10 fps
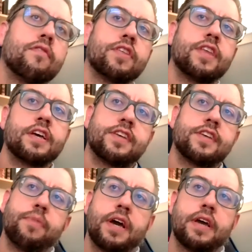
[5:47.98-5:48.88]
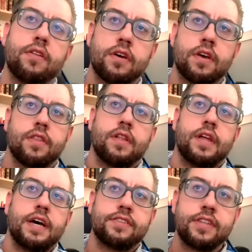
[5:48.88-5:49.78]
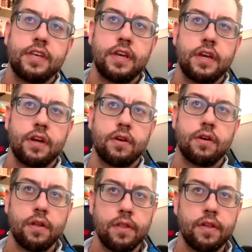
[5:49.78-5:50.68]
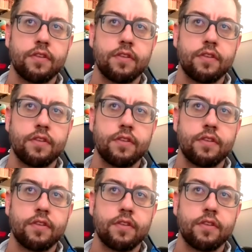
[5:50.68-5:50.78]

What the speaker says: If we take a step back and look at the last year,